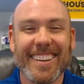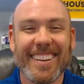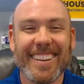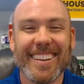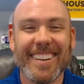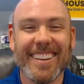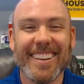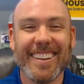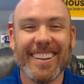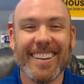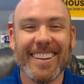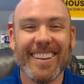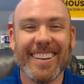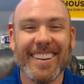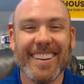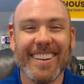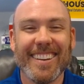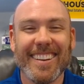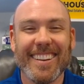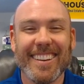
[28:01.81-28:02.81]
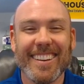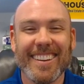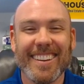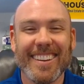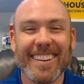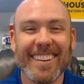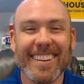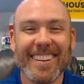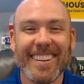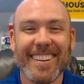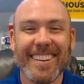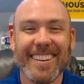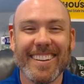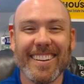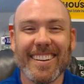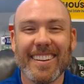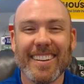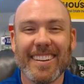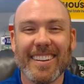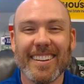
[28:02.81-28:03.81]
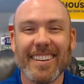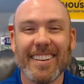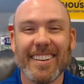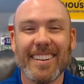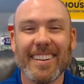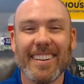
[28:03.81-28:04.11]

No words are spoken by the person on screen.